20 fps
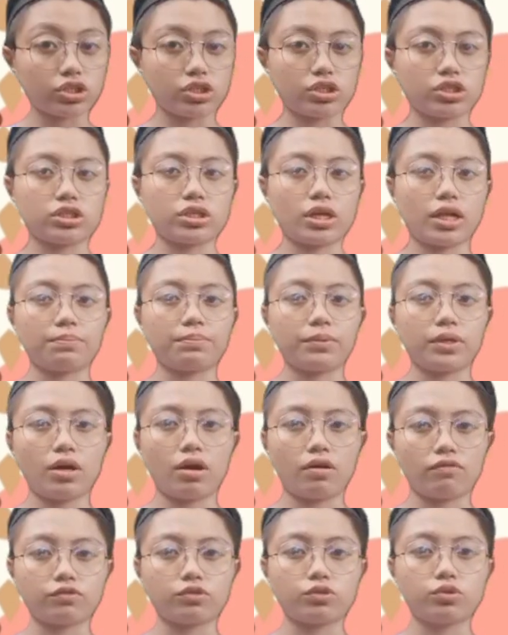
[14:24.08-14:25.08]
teachers
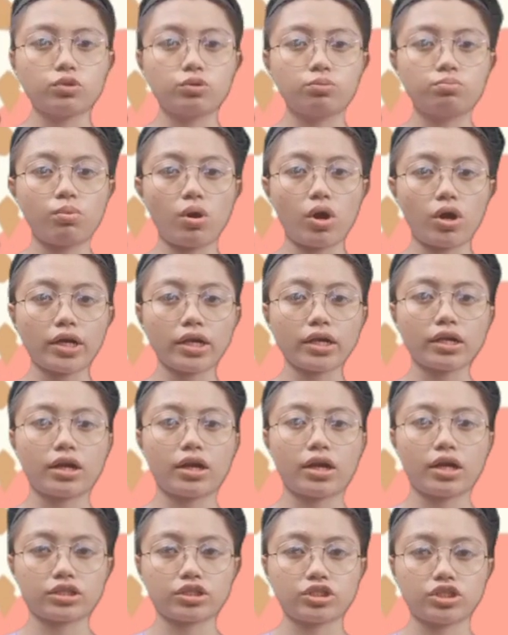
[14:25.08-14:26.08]
shall be of good
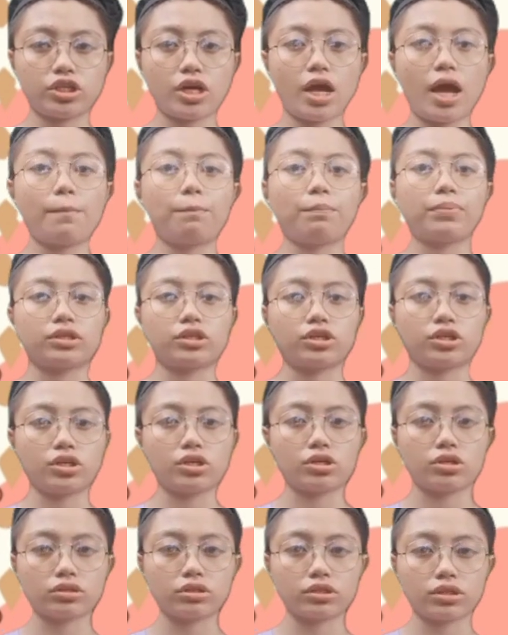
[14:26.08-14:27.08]
moral character and
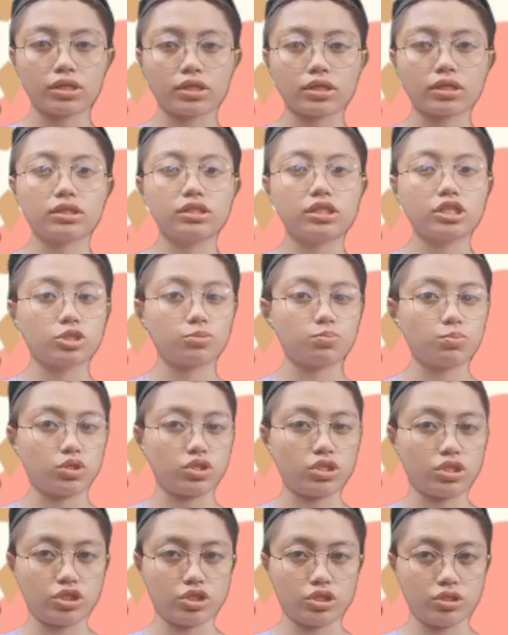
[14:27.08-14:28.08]
patriotic
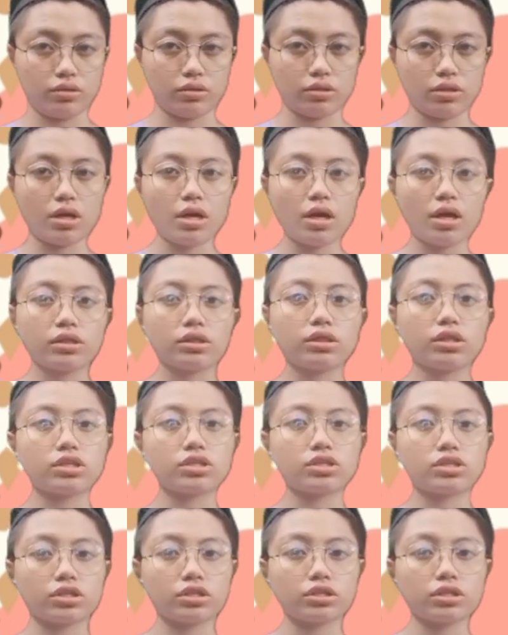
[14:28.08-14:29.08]
disposition,
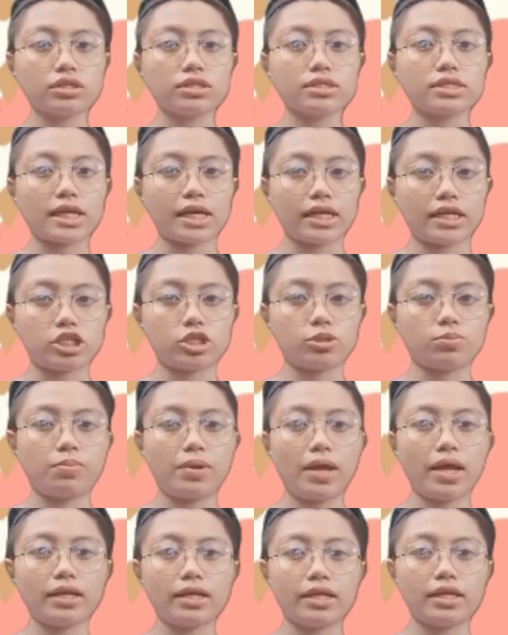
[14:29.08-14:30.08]
that certain
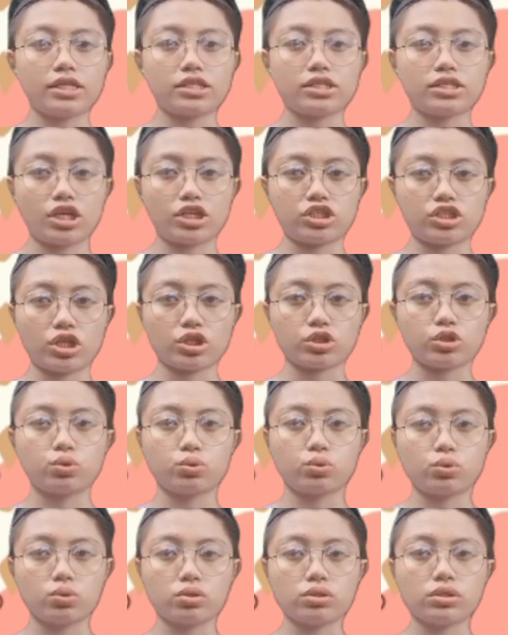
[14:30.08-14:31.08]
studies plainly
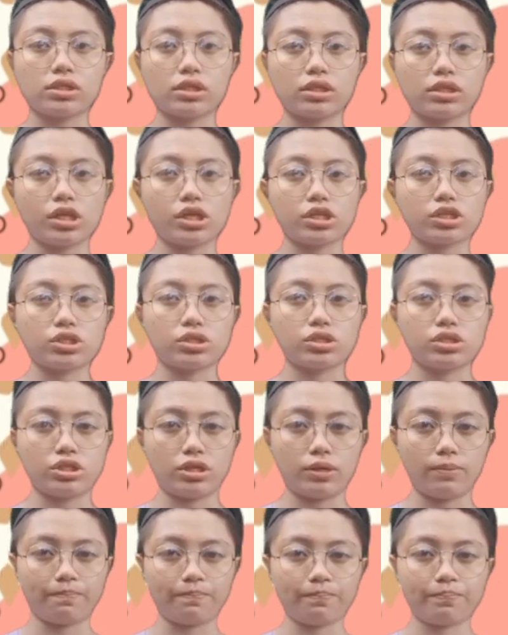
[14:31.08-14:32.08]
essential to good
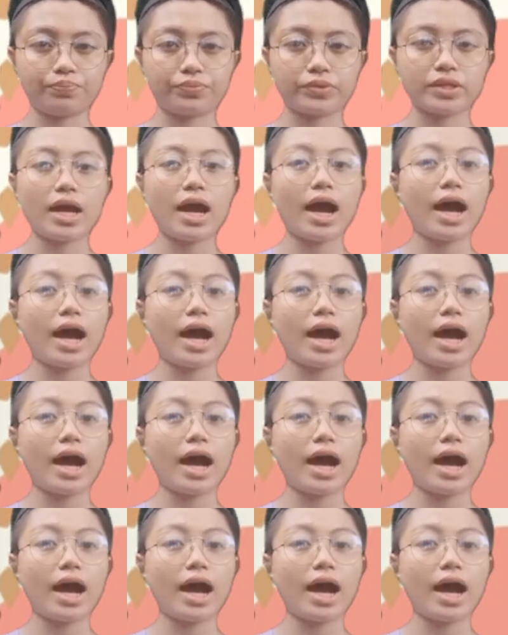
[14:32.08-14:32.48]
citizenship.